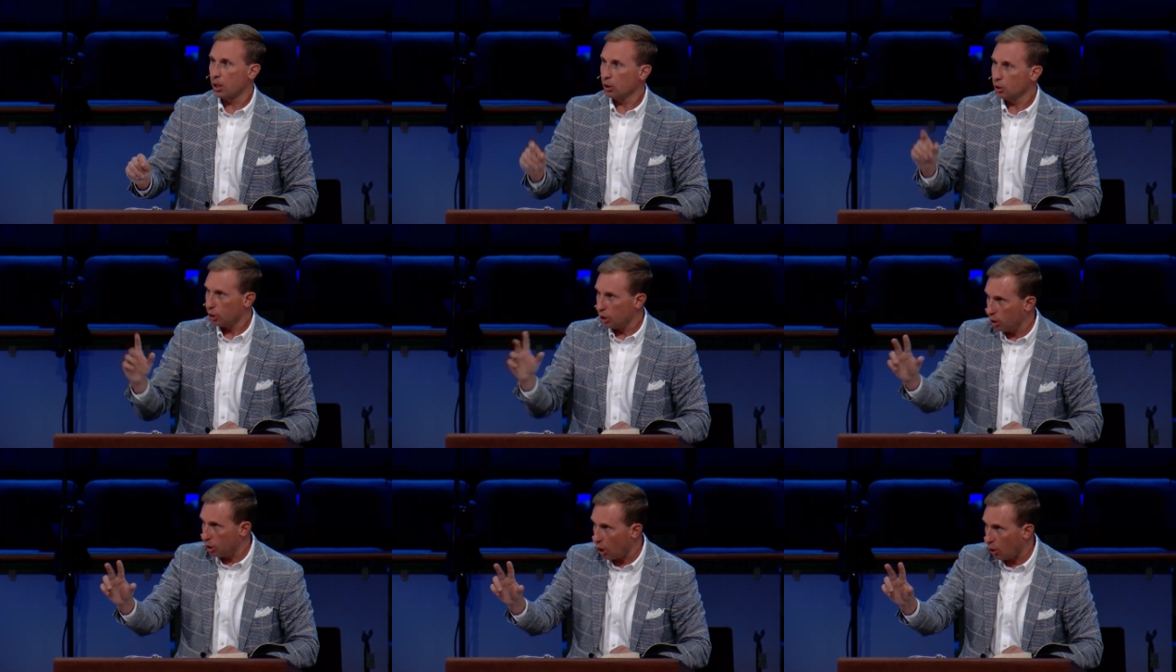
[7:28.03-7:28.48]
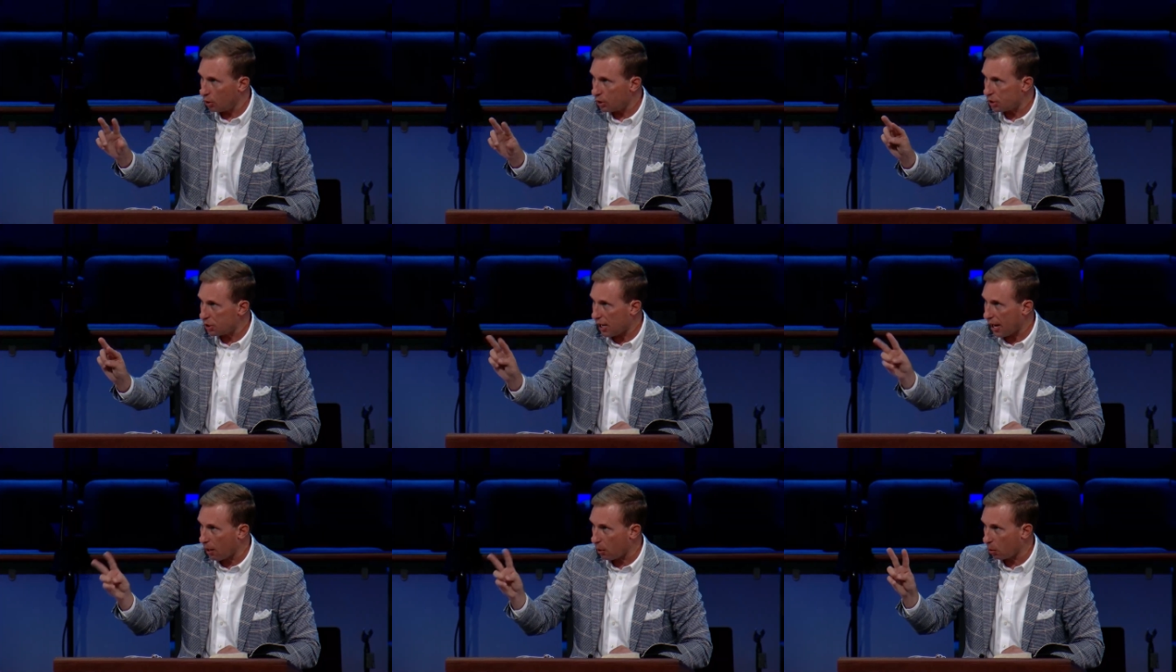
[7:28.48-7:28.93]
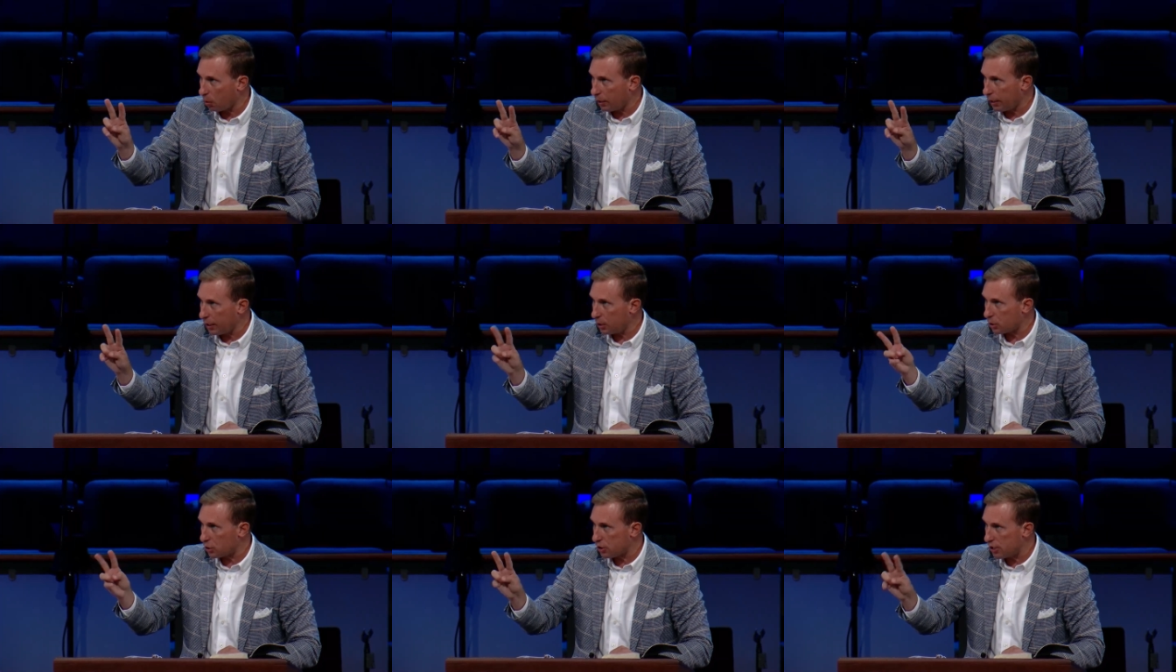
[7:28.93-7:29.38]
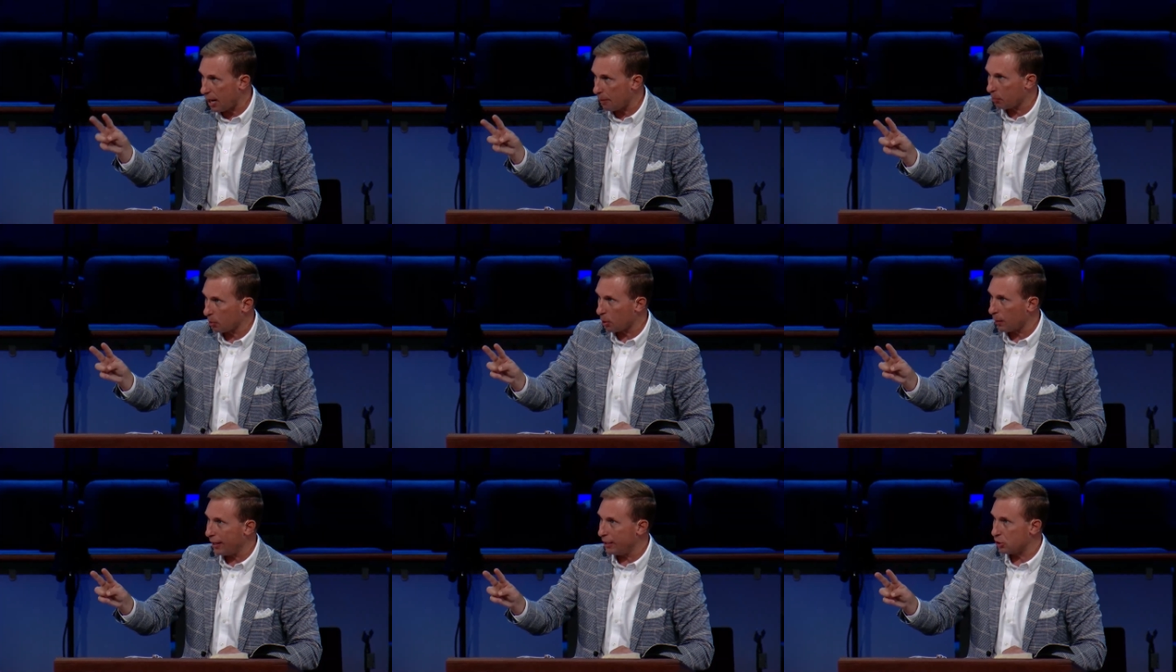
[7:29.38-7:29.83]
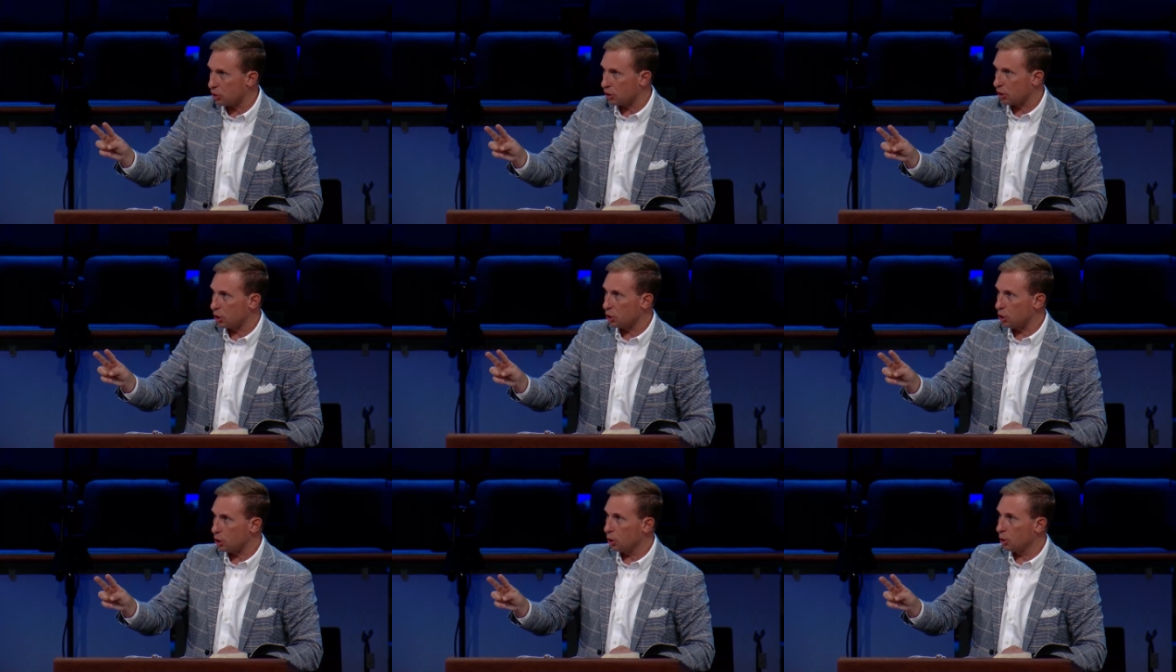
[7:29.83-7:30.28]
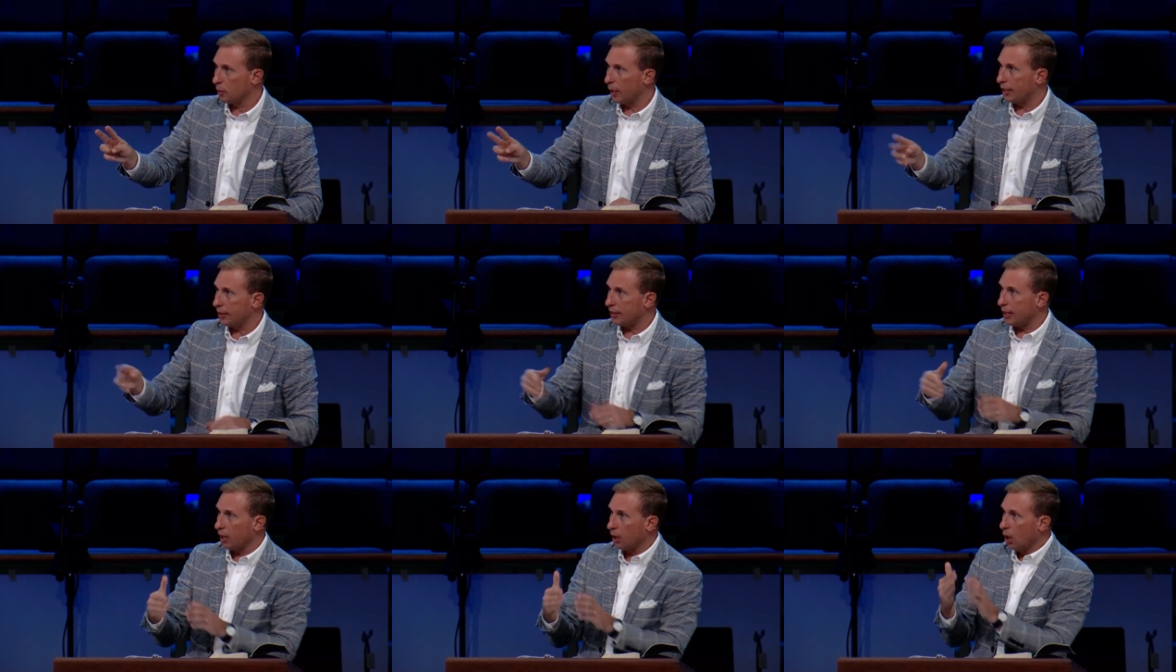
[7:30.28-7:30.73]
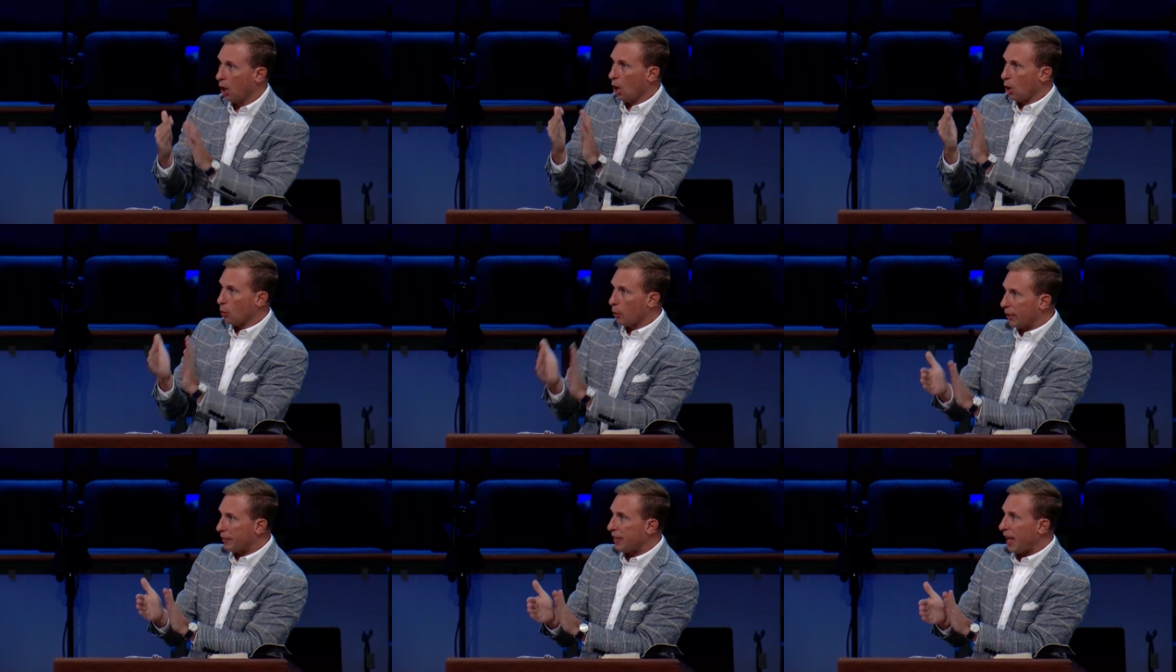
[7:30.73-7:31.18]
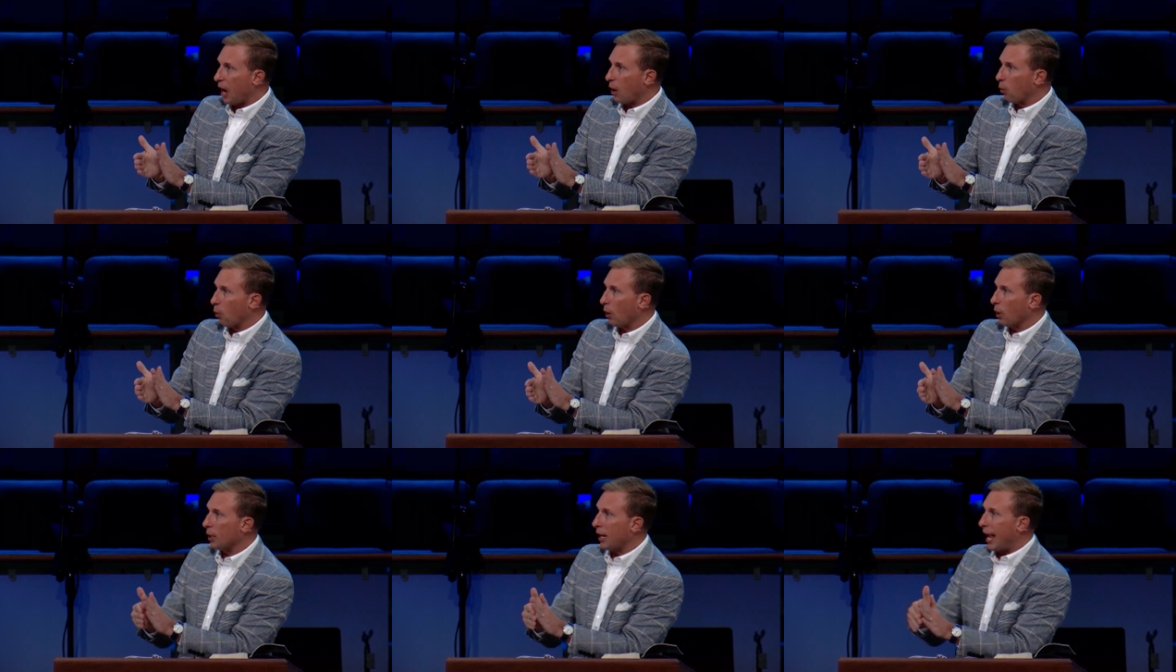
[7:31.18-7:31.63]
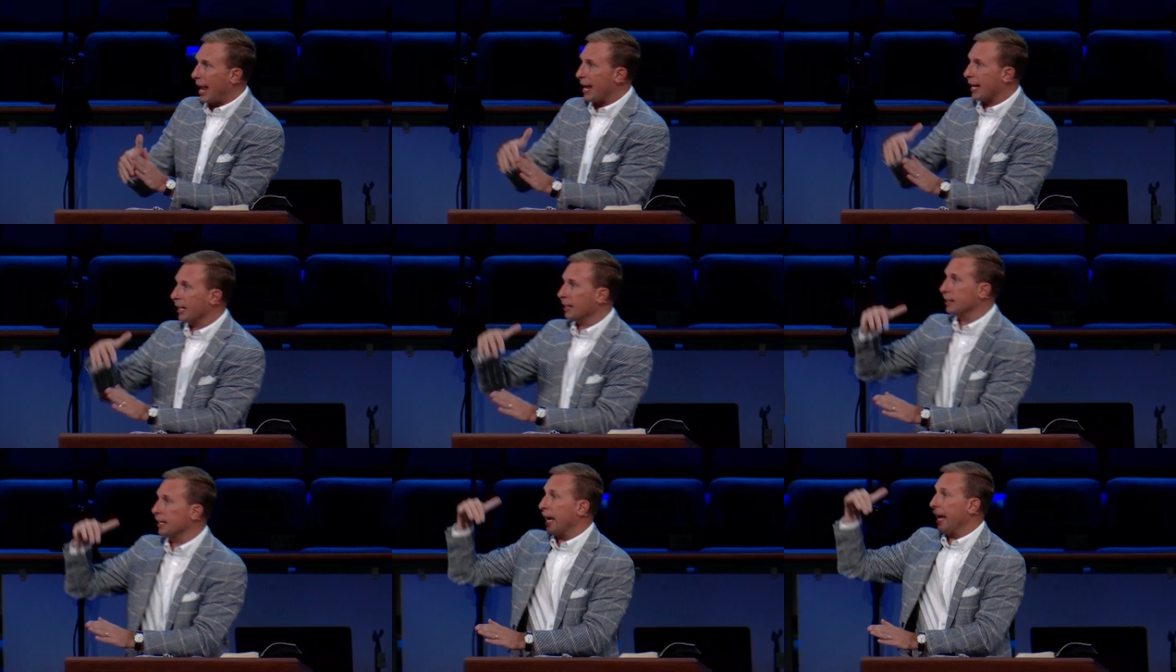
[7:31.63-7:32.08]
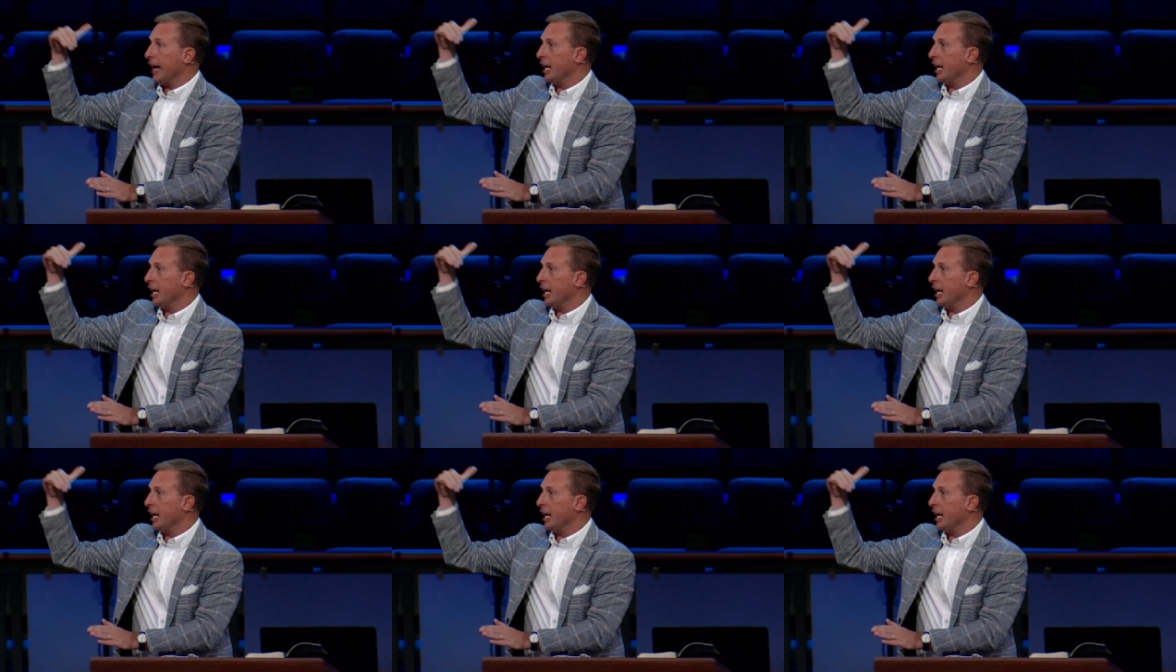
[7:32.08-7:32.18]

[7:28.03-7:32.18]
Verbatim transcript: You notice how it separates the two right there with that word and.